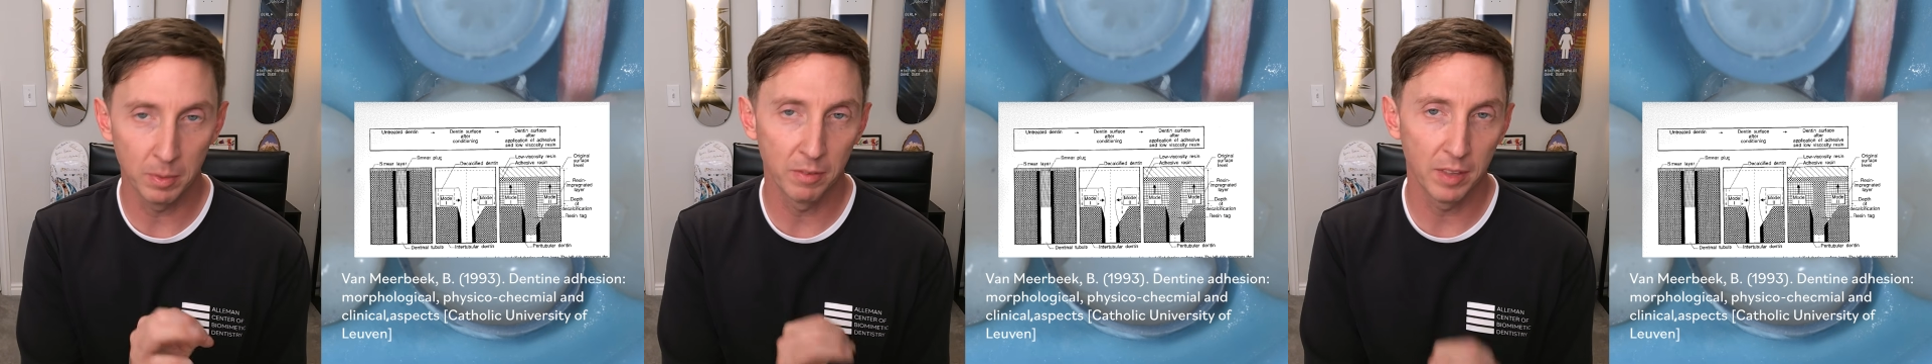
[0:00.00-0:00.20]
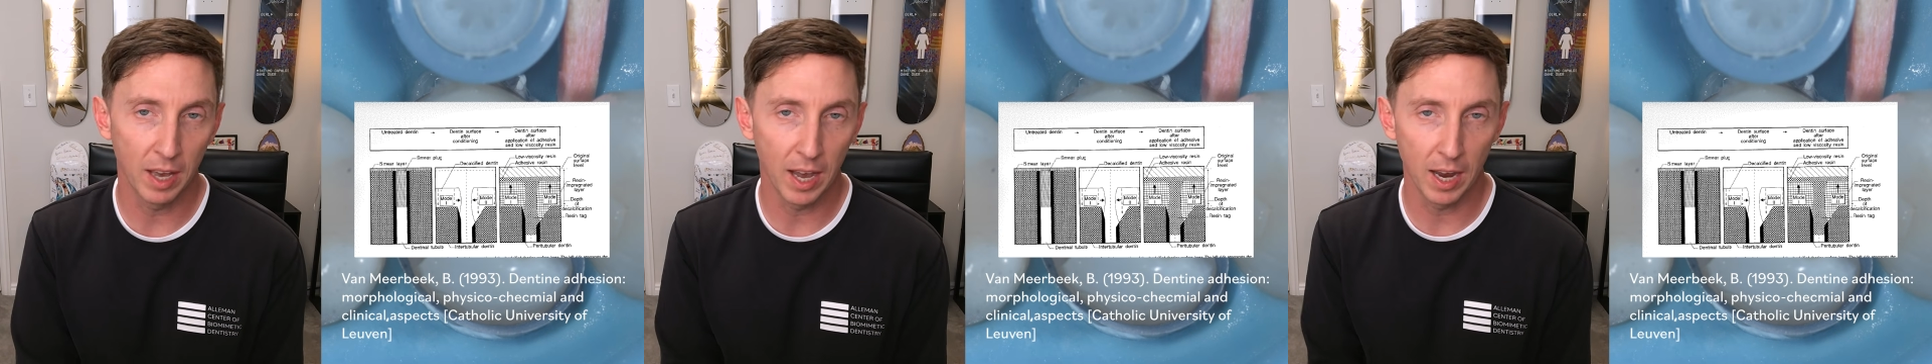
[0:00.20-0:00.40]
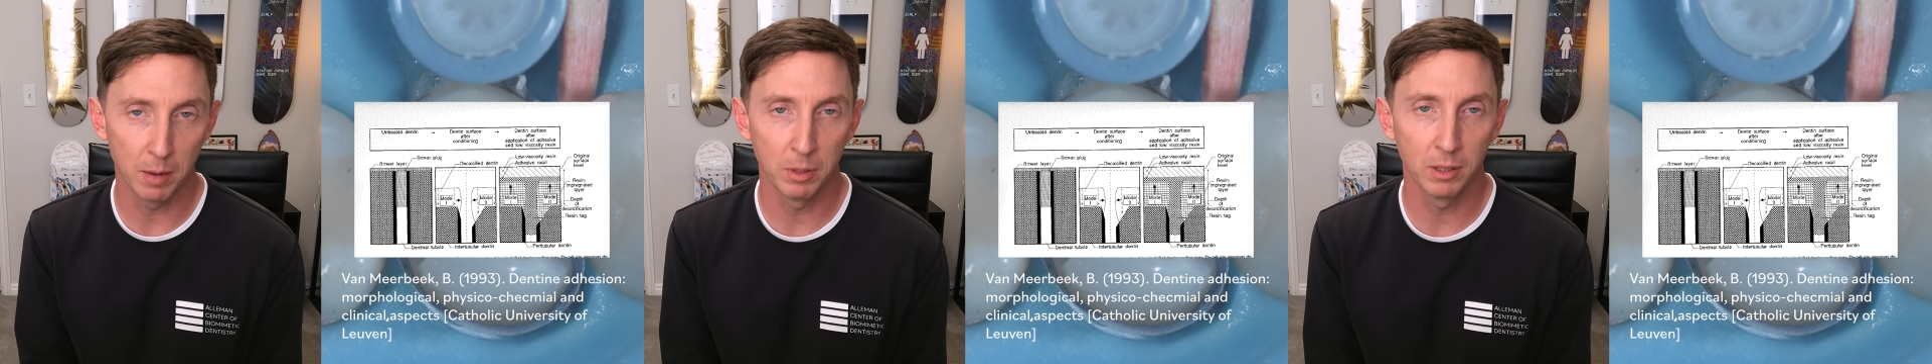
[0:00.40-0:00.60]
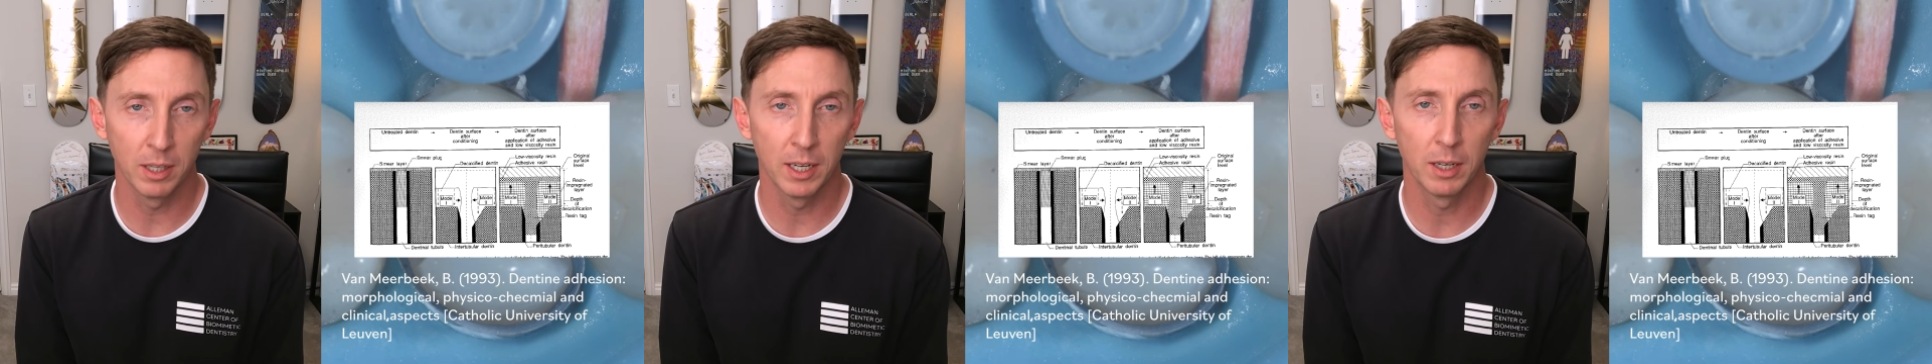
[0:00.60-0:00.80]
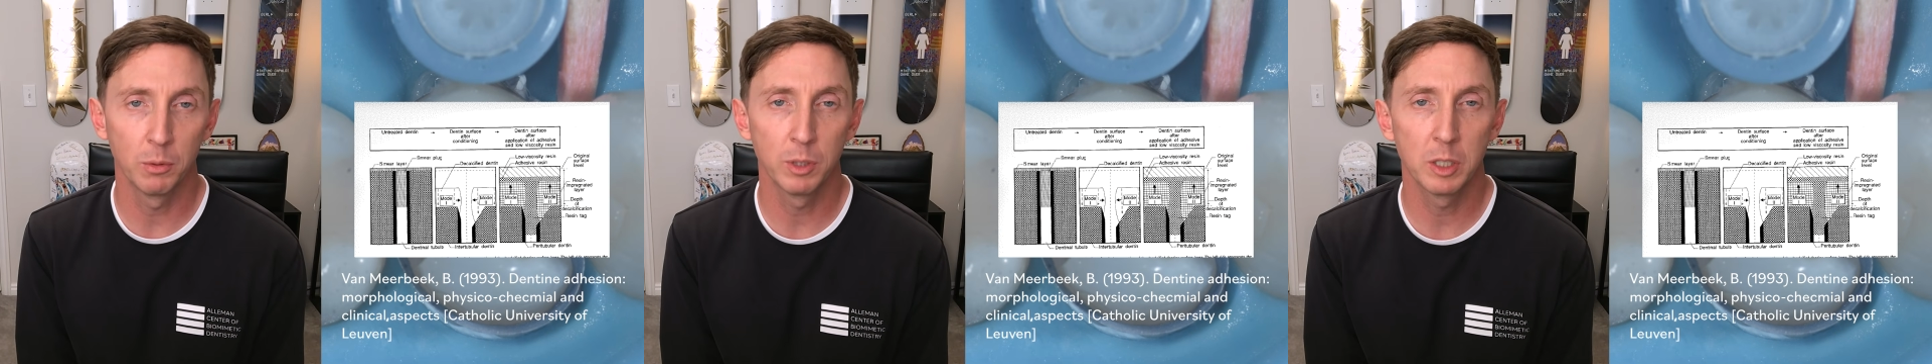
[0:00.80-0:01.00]
of the hybrid
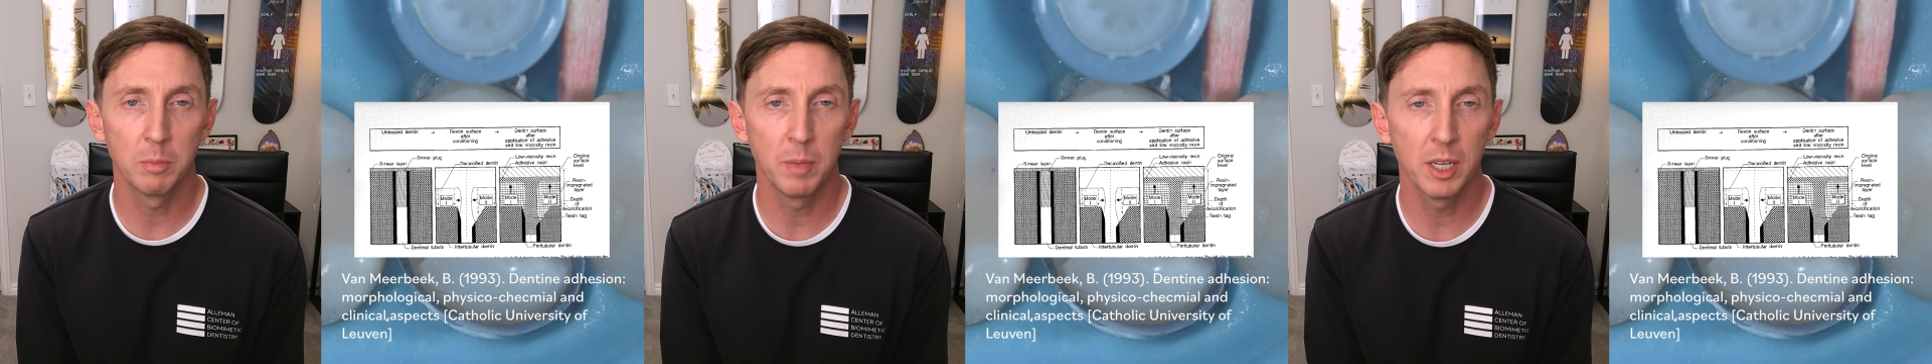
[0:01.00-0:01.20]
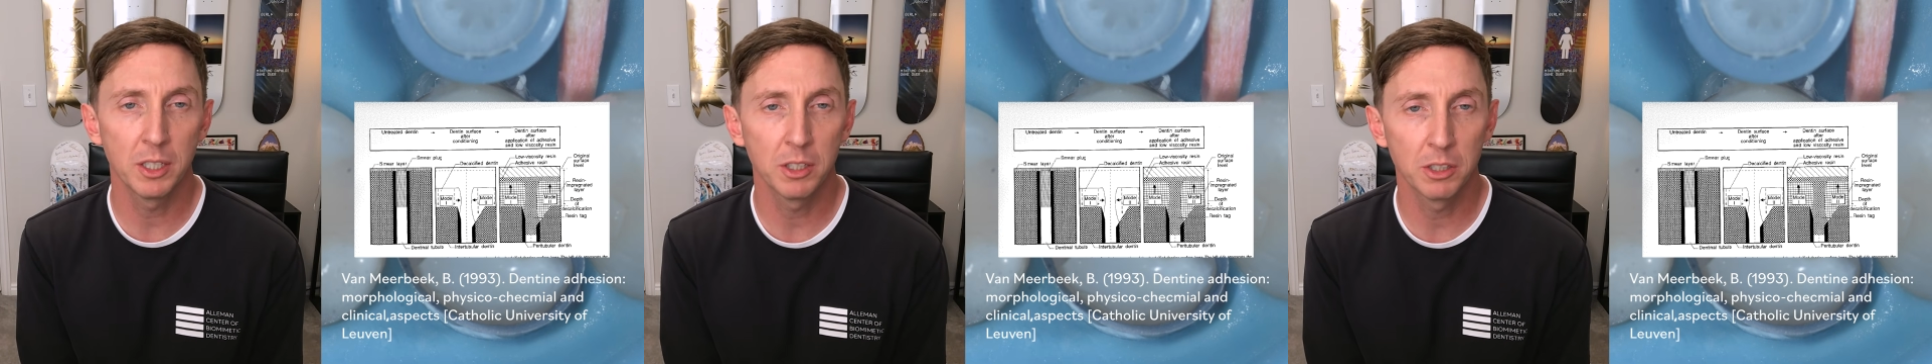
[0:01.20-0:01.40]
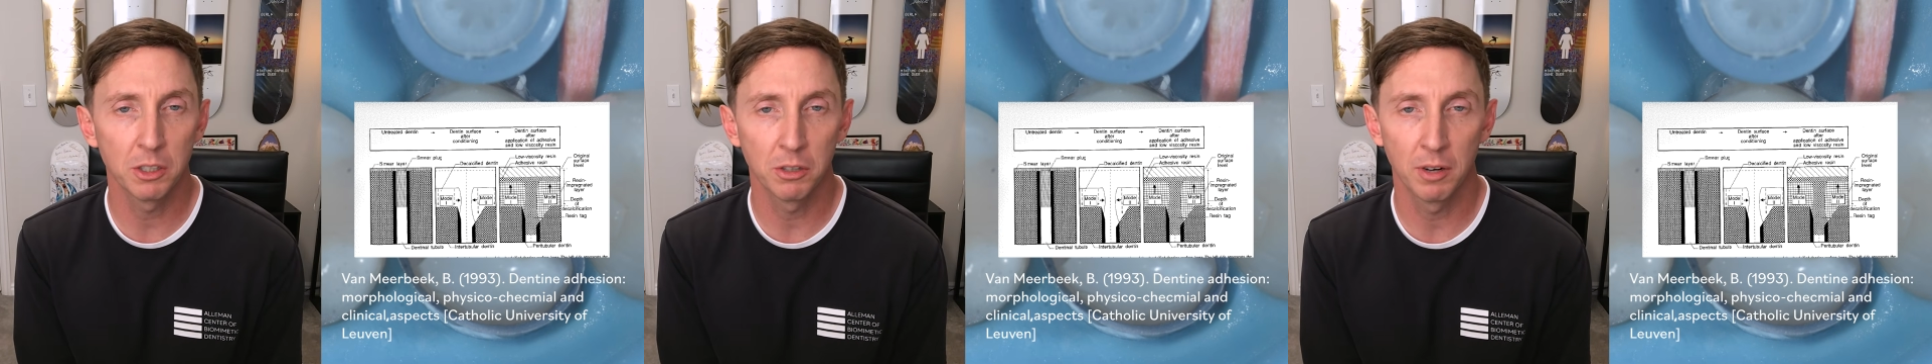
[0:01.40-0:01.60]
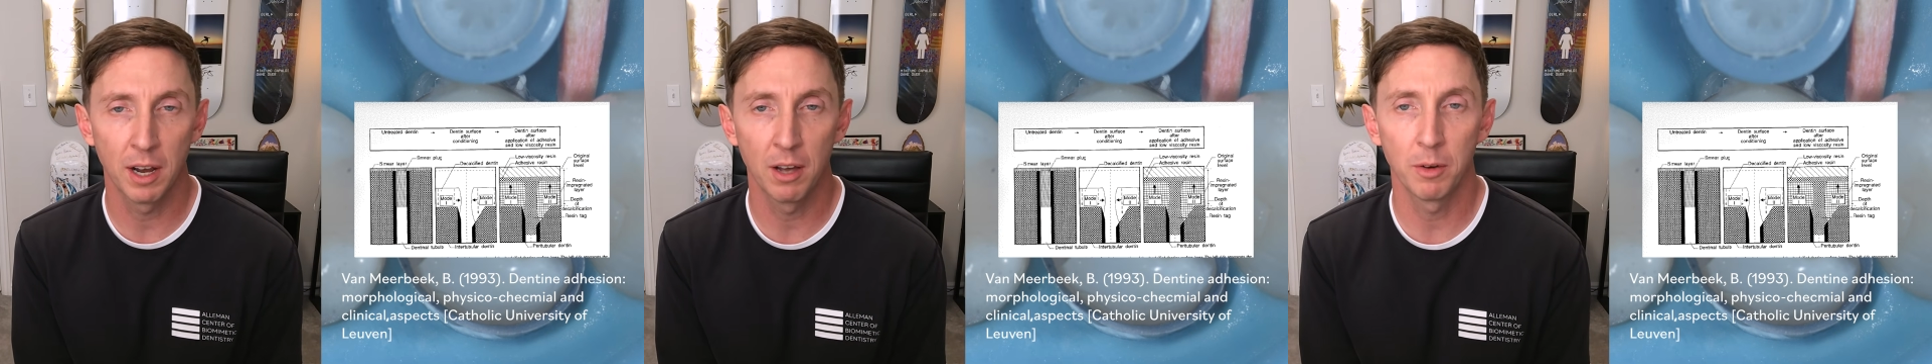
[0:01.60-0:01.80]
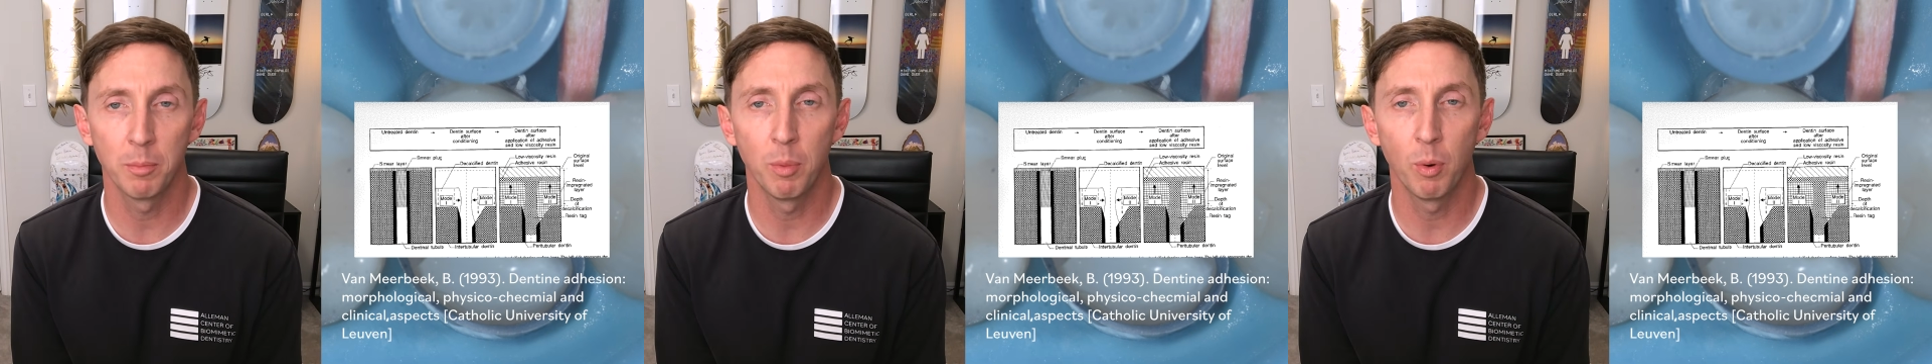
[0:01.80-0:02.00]
layer, which measures at around